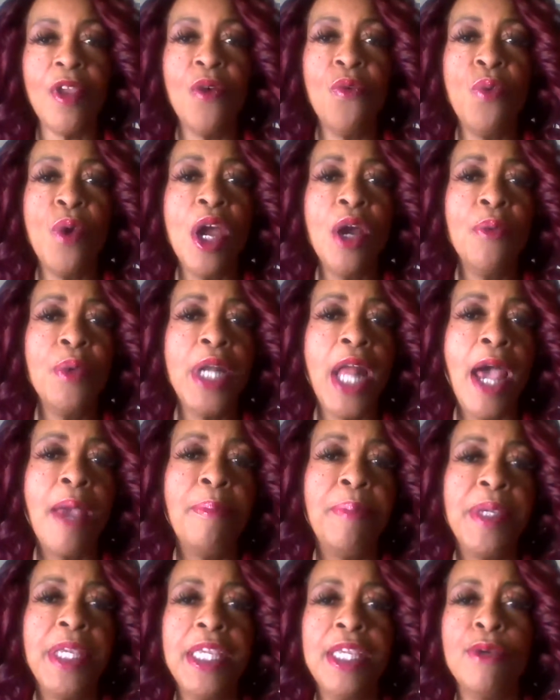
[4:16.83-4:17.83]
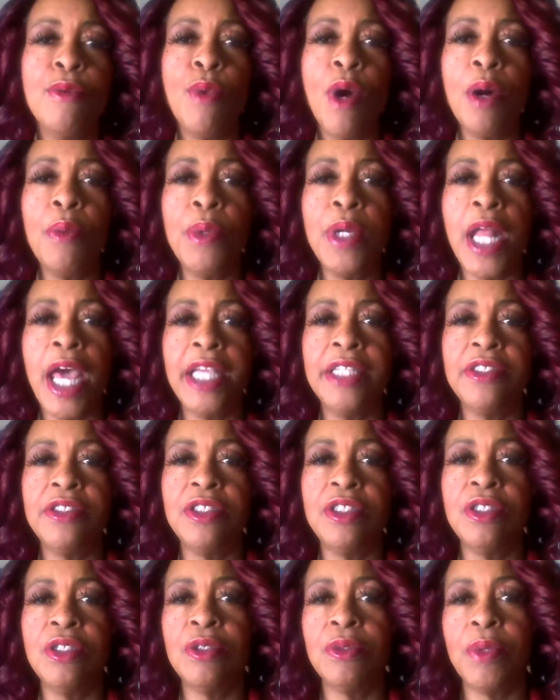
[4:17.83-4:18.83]
where would I be? What would I
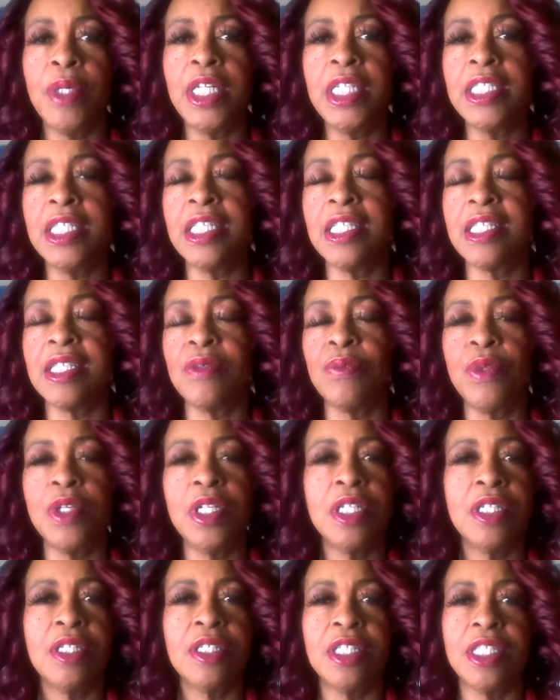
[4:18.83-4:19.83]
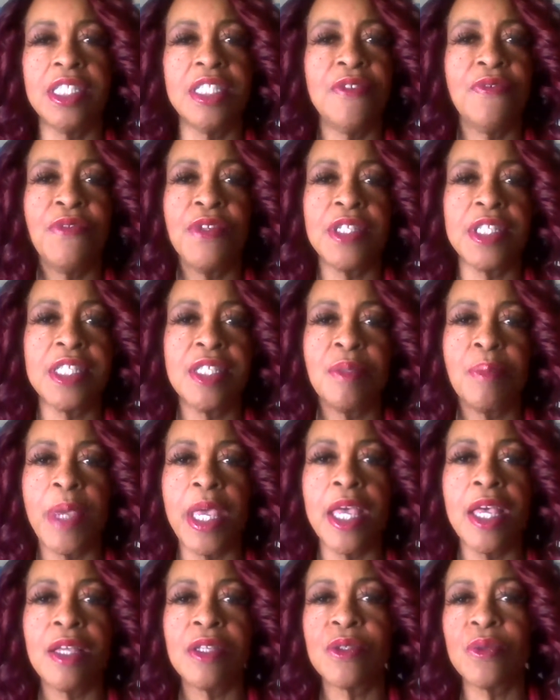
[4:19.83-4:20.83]
do? What is it? What are the different
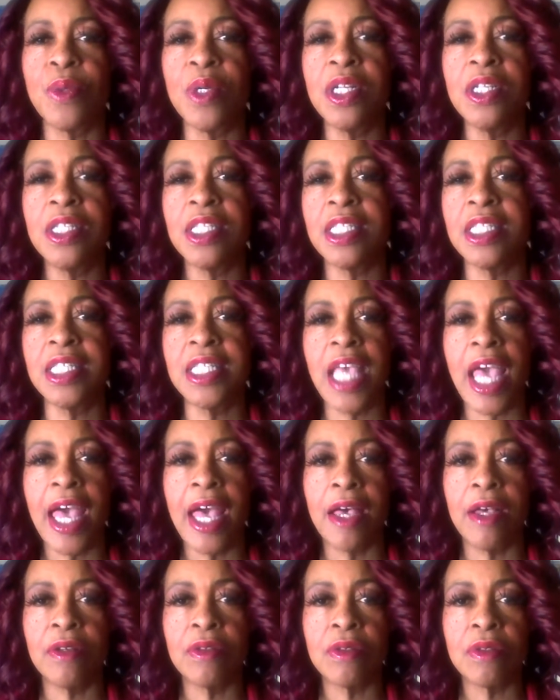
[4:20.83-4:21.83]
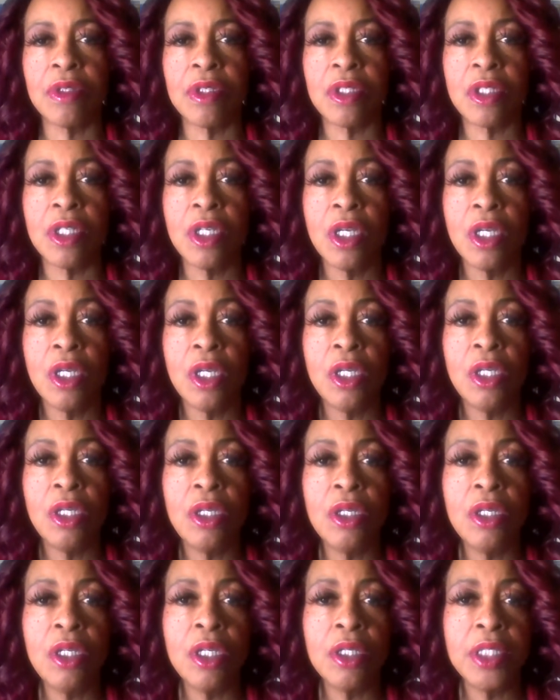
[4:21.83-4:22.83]
smells? What are the sounds?
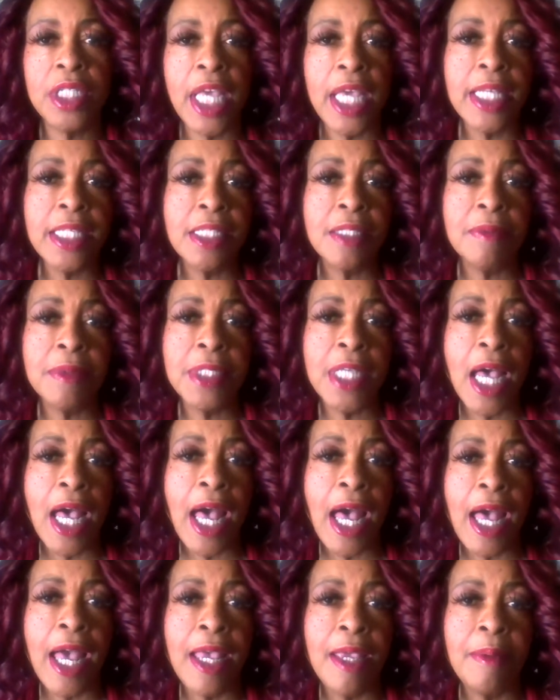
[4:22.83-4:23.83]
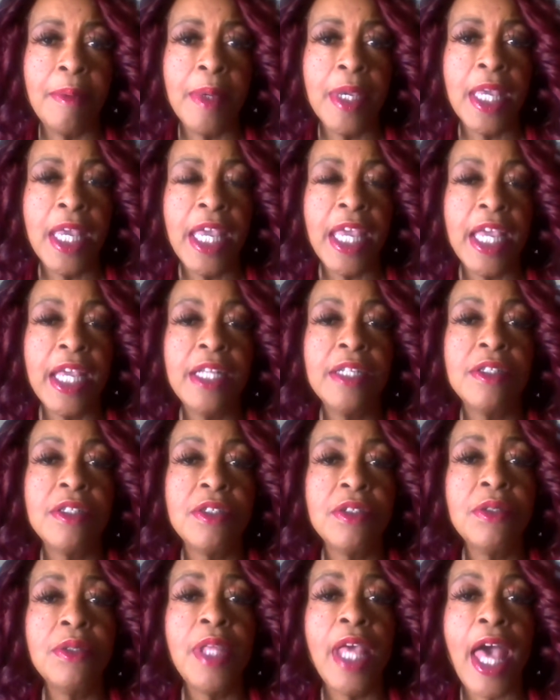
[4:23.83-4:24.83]
You know, take some time and
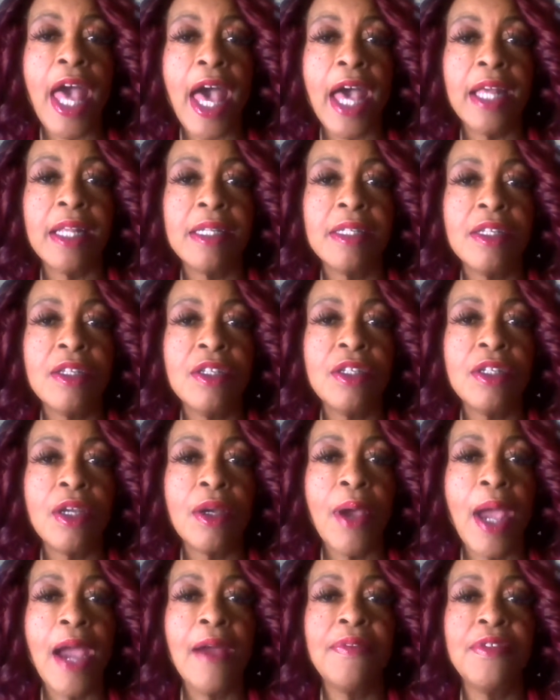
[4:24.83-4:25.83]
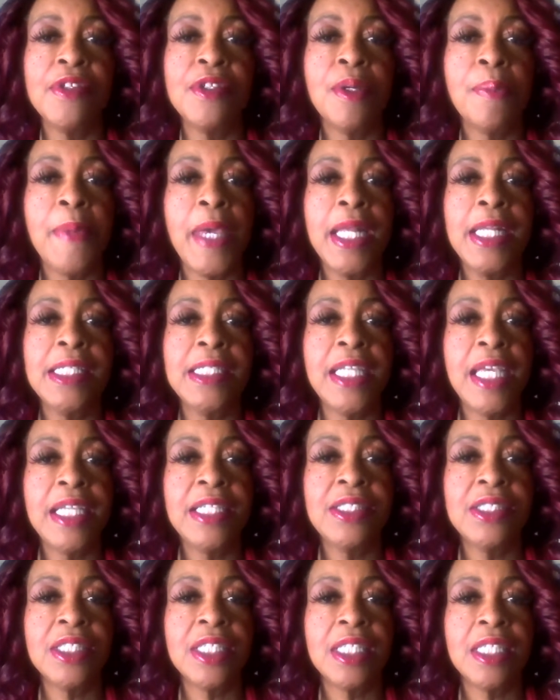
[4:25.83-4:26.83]
do that, you know, after your
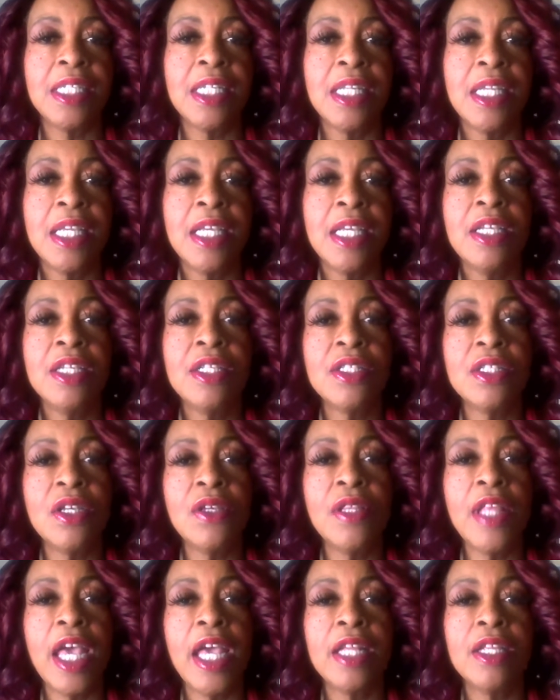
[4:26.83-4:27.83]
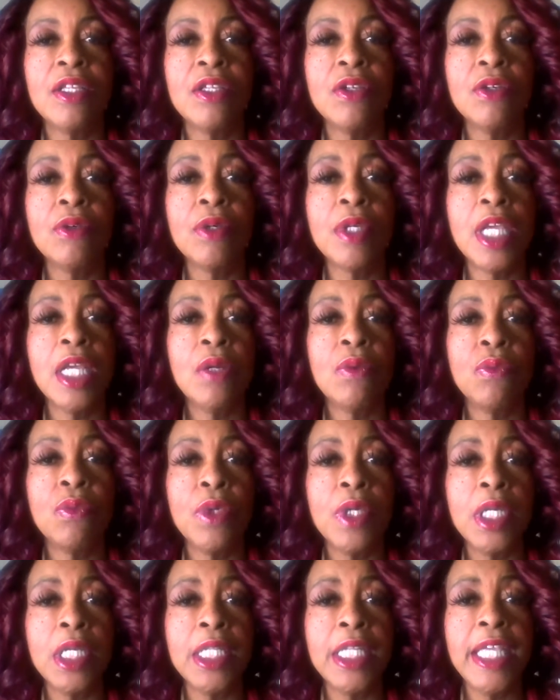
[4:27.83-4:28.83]
meditation so that you can
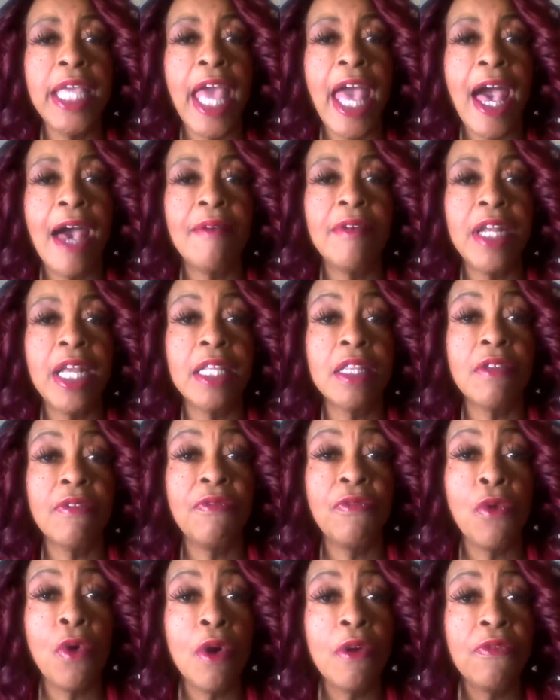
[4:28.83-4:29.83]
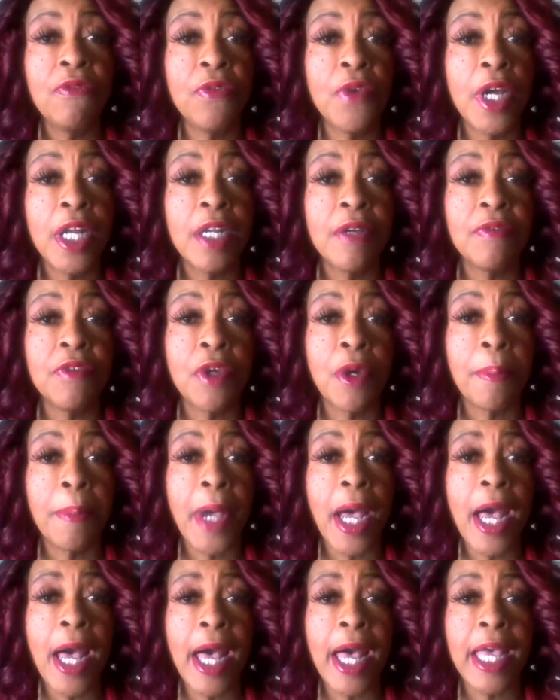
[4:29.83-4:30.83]
really have it at the forefront of your
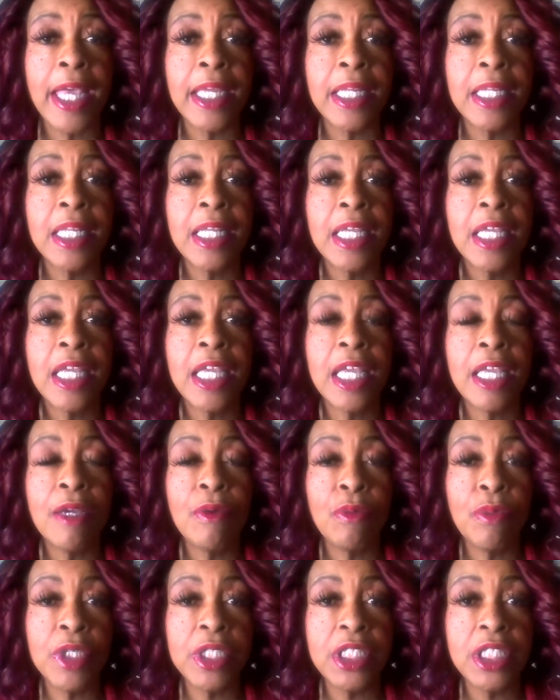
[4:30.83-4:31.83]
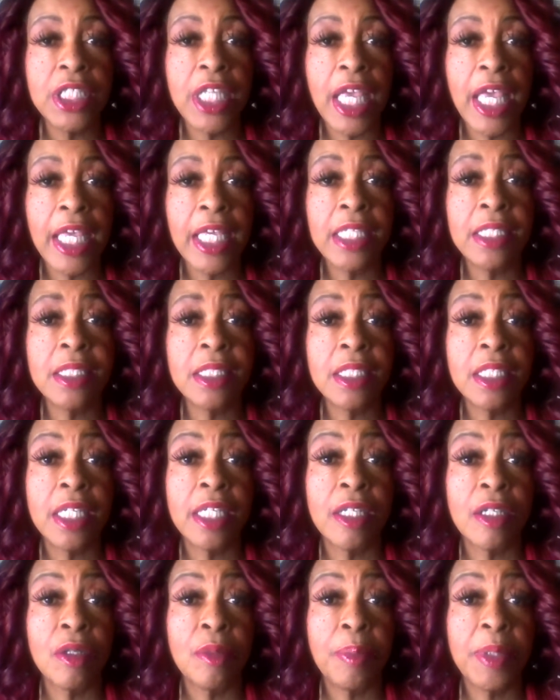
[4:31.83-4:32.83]
mind, in which case
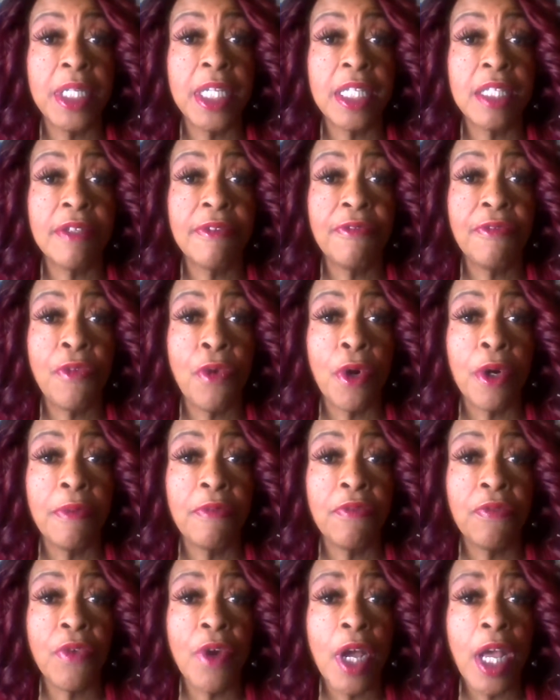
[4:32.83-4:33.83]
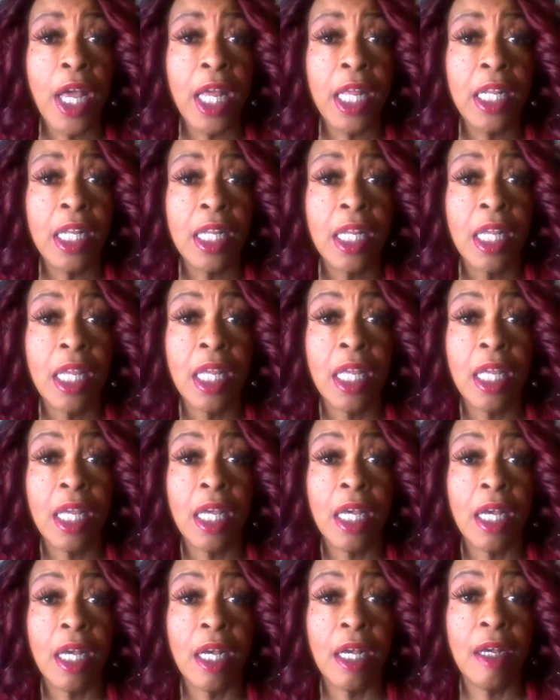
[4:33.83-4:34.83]
it'll be at the forefront
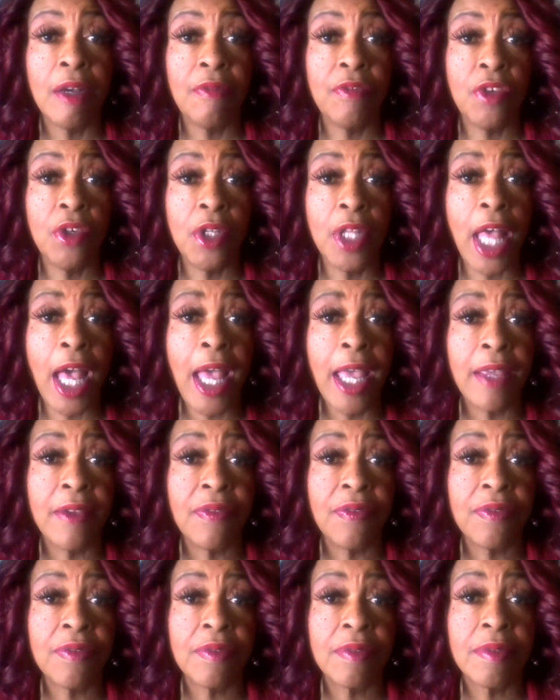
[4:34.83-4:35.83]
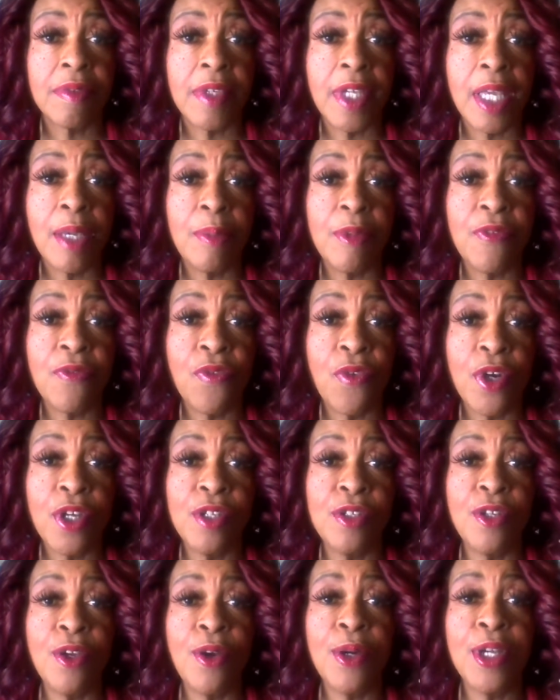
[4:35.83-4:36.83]
of your life. And before
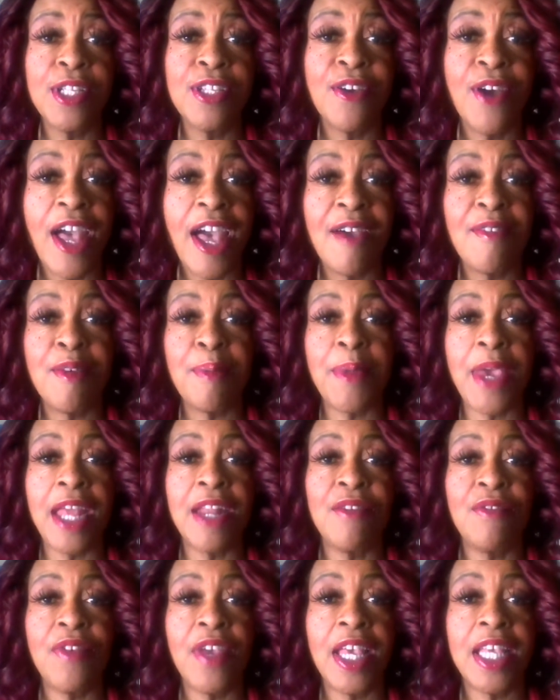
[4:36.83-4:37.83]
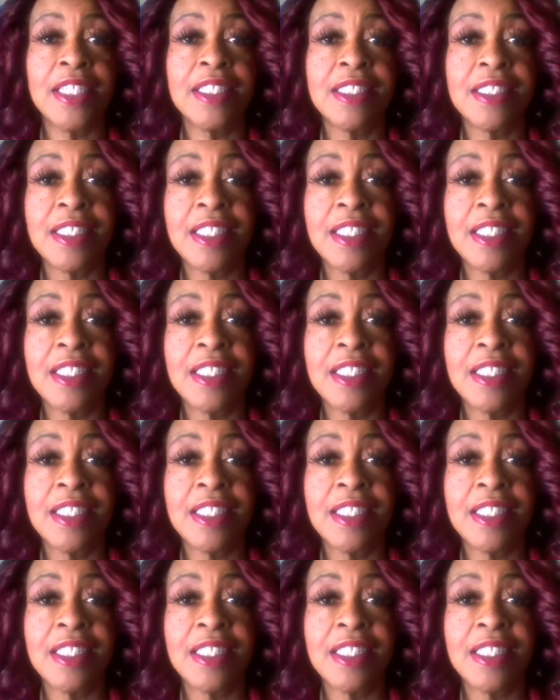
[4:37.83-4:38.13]
you know it, you'll have it manifest.